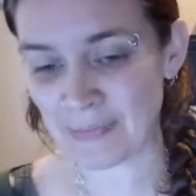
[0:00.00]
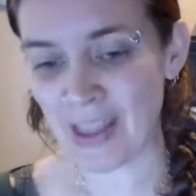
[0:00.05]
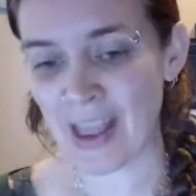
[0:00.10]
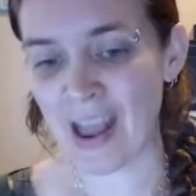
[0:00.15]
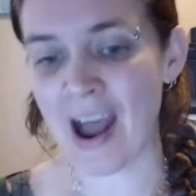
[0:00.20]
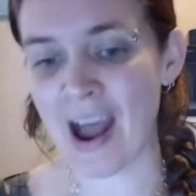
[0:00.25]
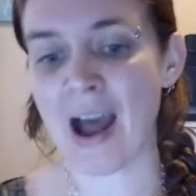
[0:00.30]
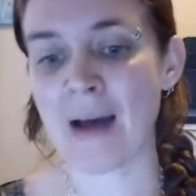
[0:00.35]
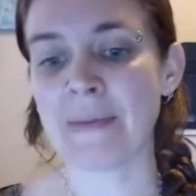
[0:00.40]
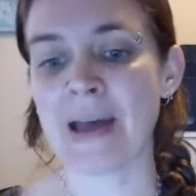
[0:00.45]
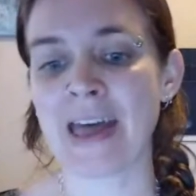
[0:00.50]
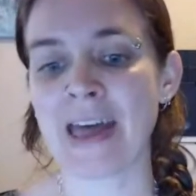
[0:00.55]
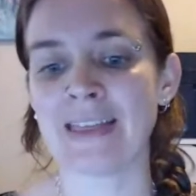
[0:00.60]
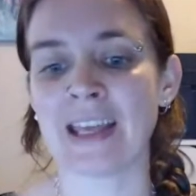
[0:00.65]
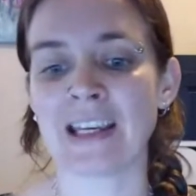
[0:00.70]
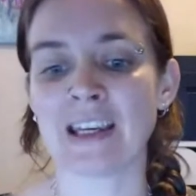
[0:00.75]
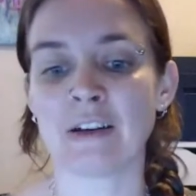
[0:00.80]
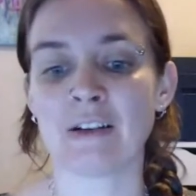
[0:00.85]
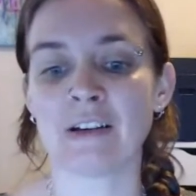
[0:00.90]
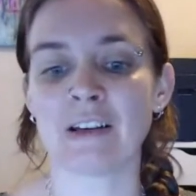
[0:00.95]
And
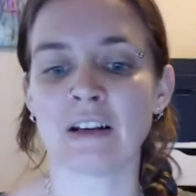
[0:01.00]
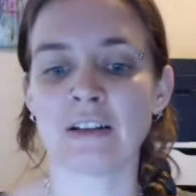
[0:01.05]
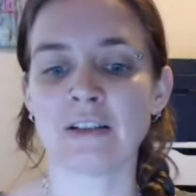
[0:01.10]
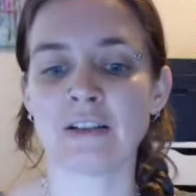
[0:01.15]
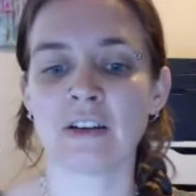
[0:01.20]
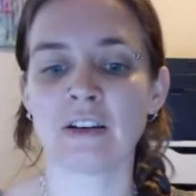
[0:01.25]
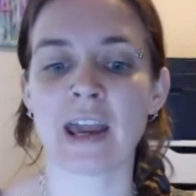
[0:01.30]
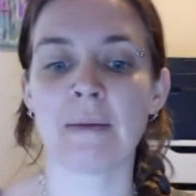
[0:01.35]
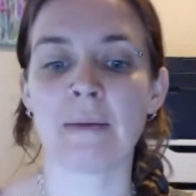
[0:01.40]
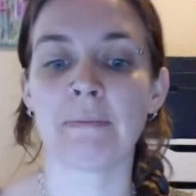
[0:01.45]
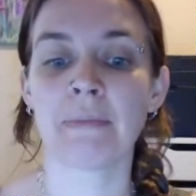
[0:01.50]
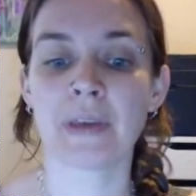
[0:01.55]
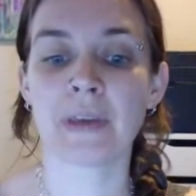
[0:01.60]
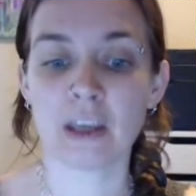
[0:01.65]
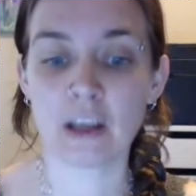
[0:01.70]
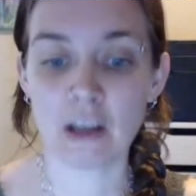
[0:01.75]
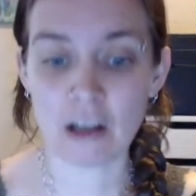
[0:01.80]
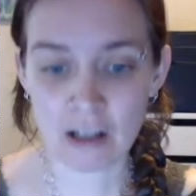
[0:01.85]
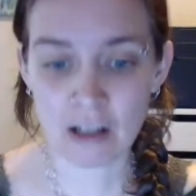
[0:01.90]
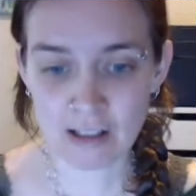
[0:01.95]
then you can also get
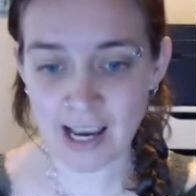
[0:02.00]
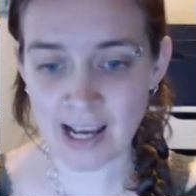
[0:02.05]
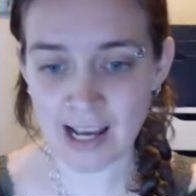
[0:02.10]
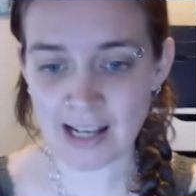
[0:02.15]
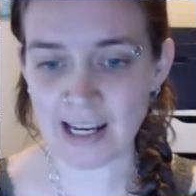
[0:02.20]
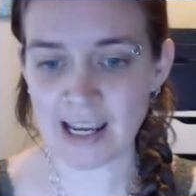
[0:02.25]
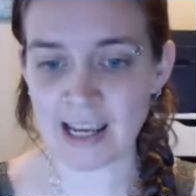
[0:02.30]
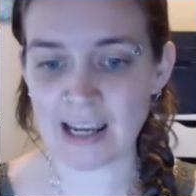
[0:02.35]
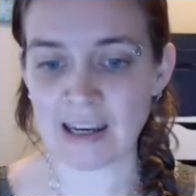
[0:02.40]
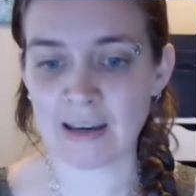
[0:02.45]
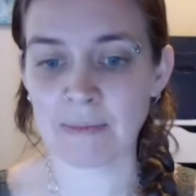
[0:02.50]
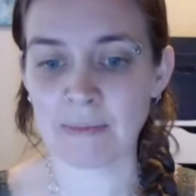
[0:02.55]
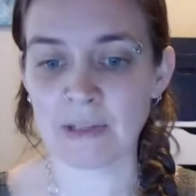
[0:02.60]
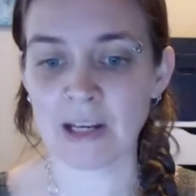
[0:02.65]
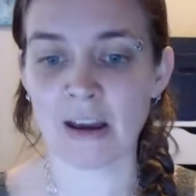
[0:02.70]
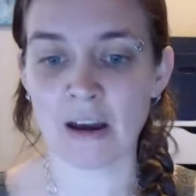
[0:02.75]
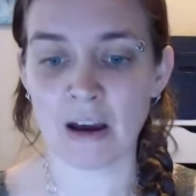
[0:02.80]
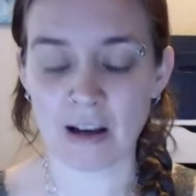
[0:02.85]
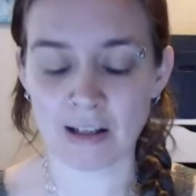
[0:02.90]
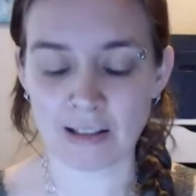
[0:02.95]
pure titanium
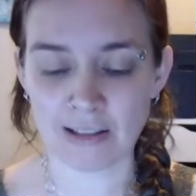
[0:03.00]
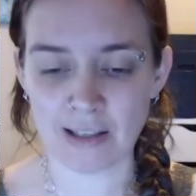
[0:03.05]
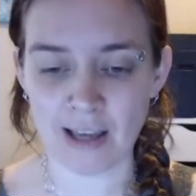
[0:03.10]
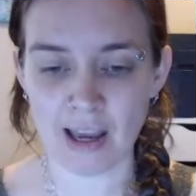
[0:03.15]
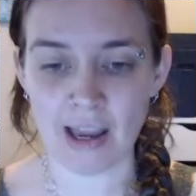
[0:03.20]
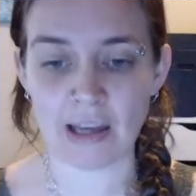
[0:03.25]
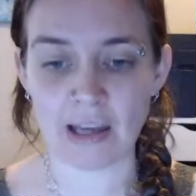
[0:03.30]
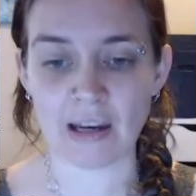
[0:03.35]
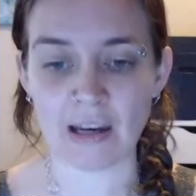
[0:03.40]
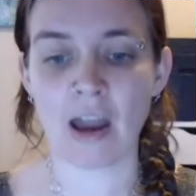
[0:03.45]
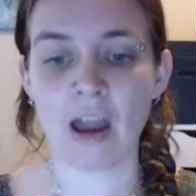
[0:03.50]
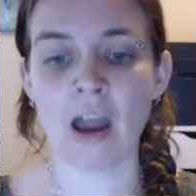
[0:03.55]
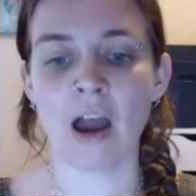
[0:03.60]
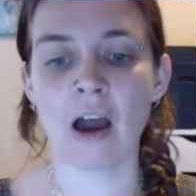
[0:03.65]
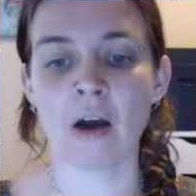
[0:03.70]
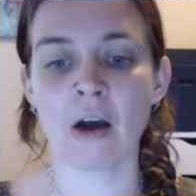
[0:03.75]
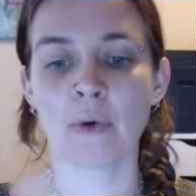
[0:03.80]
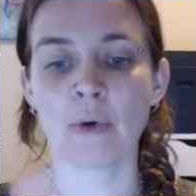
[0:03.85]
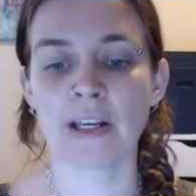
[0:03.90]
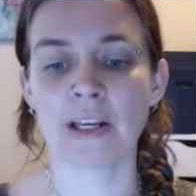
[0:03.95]
dioxide,
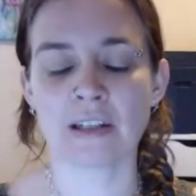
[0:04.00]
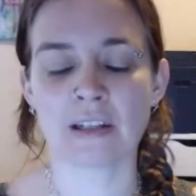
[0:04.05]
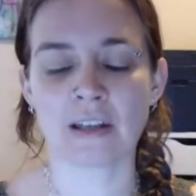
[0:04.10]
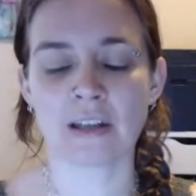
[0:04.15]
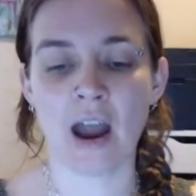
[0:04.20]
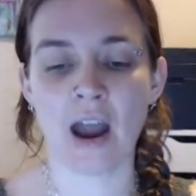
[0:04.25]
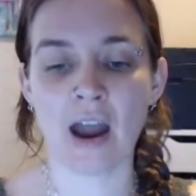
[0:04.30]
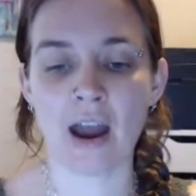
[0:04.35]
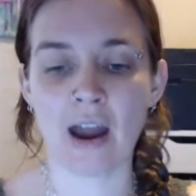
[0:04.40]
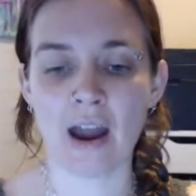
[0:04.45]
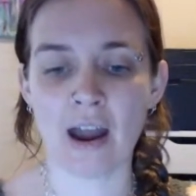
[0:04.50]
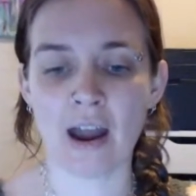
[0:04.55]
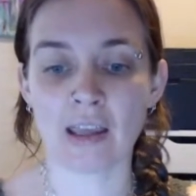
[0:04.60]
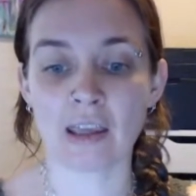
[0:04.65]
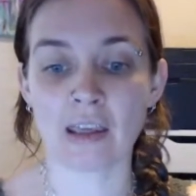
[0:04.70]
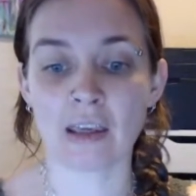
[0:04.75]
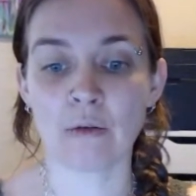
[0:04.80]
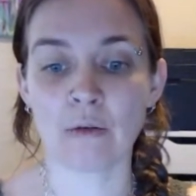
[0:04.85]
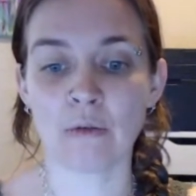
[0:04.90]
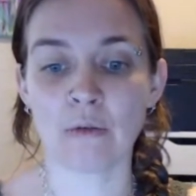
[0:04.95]
which
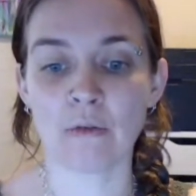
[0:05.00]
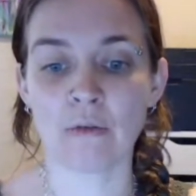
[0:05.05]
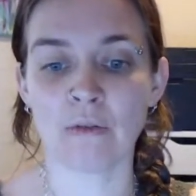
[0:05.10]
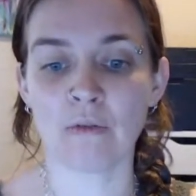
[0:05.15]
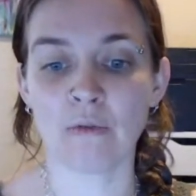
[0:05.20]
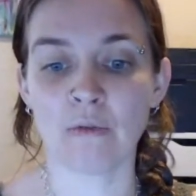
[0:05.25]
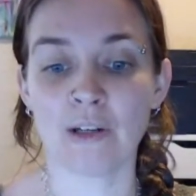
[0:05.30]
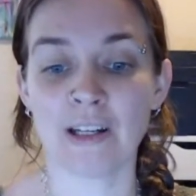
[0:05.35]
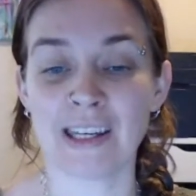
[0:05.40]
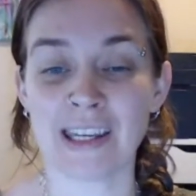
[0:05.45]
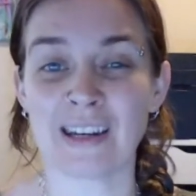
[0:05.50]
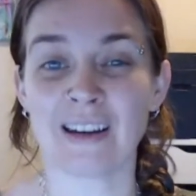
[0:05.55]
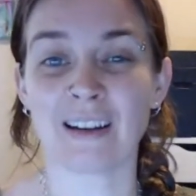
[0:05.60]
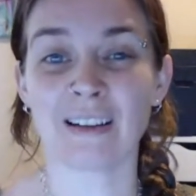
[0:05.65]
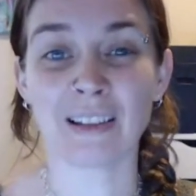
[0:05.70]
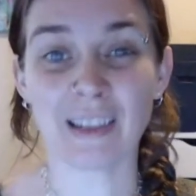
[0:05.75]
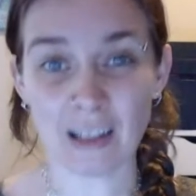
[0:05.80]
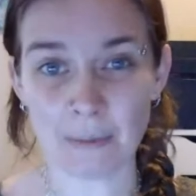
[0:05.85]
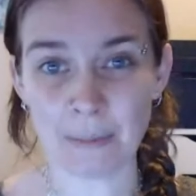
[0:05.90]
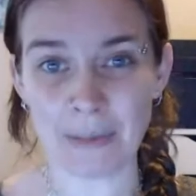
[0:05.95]
you would need a
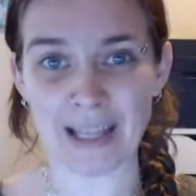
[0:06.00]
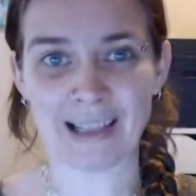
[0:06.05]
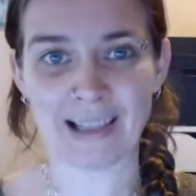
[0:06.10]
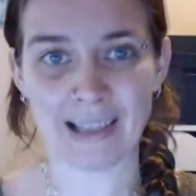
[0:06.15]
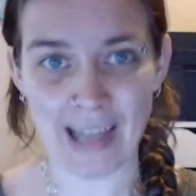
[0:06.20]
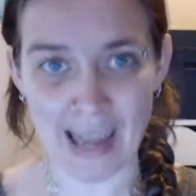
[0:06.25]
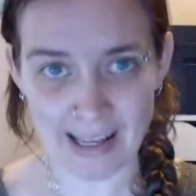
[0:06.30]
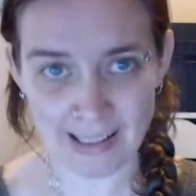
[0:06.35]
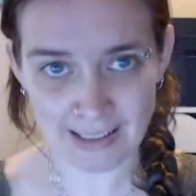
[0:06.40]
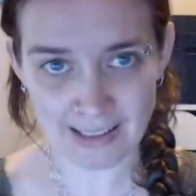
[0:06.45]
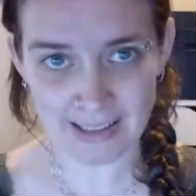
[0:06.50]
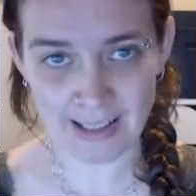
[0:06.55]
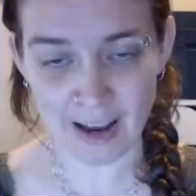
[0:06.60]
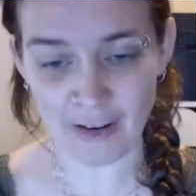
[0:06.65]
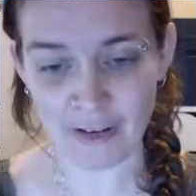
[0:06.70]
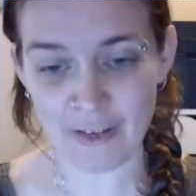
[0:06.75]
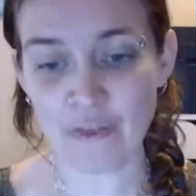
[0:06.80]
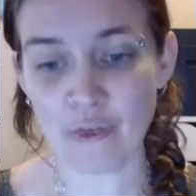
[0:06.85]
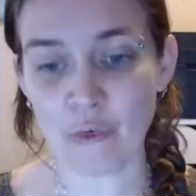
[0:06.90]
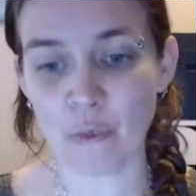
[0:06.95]
little bit less
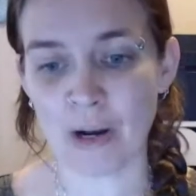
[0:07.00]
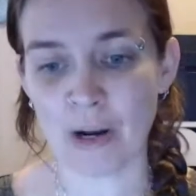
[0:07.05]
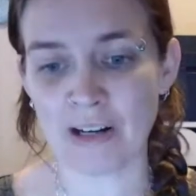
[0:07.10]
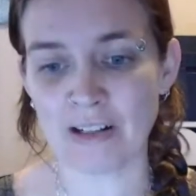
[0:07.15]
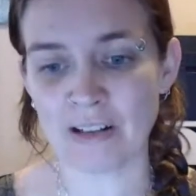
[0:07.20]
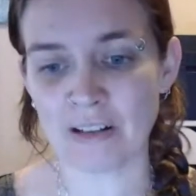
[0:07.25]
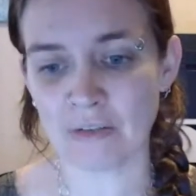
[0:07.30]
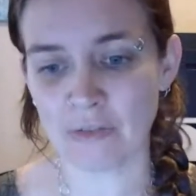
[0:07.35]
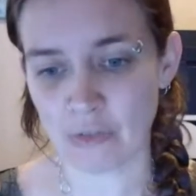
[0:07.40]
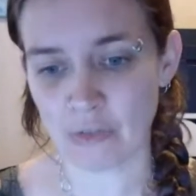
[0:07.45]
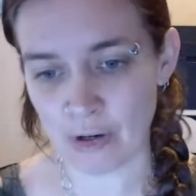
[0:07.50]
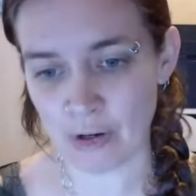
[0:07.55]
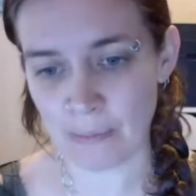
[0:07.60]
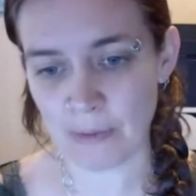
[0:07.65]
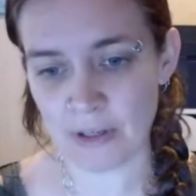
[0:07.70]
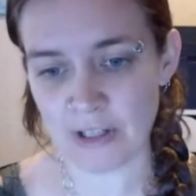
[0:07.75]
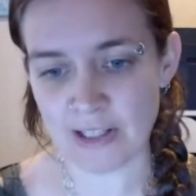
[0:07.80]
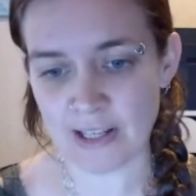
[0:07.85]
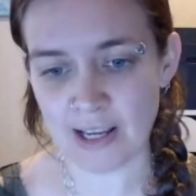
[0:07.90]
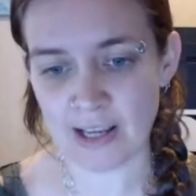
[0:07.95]
of, 1 to
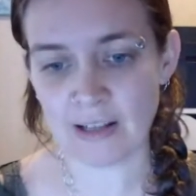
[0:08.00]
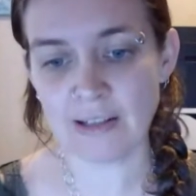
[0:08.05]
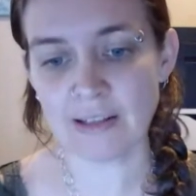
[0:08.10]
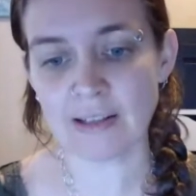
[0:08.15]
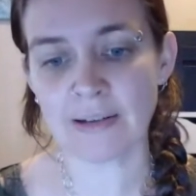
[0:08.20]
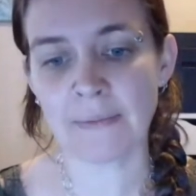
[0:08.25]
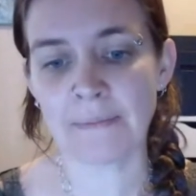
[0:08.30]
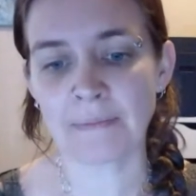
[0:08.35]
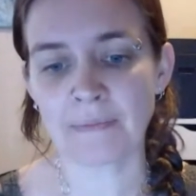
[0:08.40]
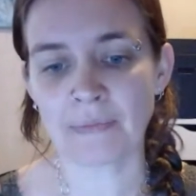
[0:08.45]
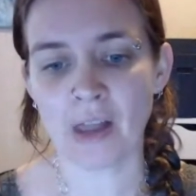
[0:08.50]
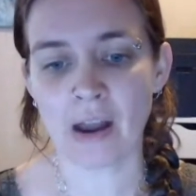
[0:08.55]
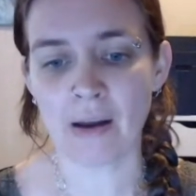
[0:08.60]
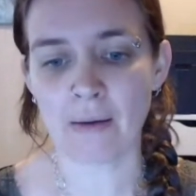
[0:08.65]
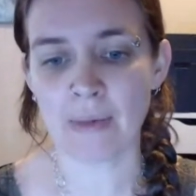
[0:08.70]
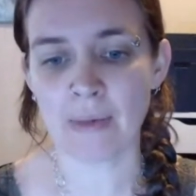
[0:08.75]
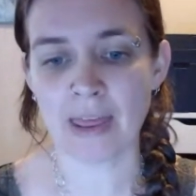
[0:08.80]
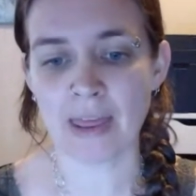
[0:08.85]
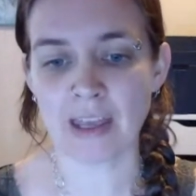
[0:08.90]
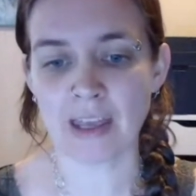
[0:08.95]
4%,
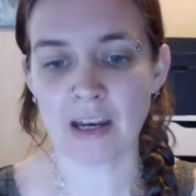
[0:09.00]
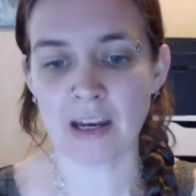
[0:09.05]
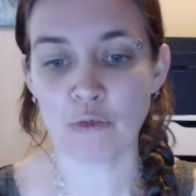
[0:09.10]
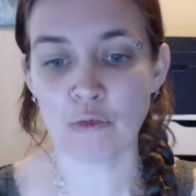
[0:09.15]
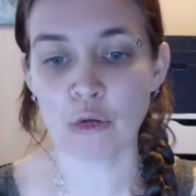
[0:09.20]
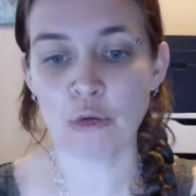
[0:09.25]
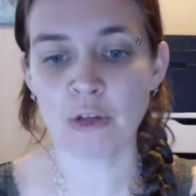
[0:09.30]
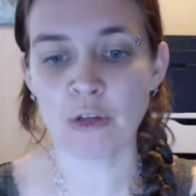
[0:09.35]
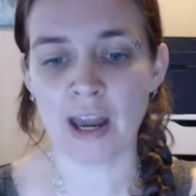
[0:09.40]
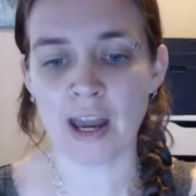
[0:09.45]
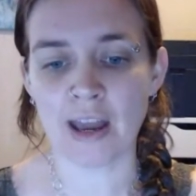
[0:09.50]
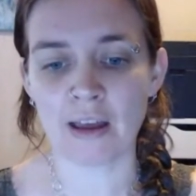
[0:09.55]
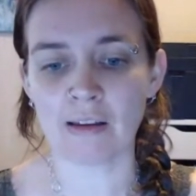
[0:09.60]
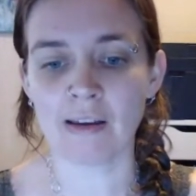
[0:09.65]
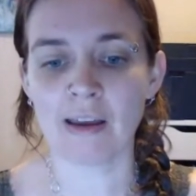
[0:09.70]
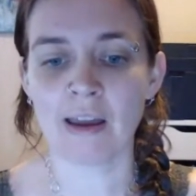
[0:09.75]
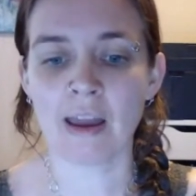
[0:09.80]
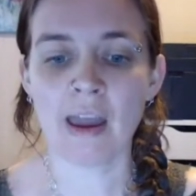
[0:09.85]
than rutile.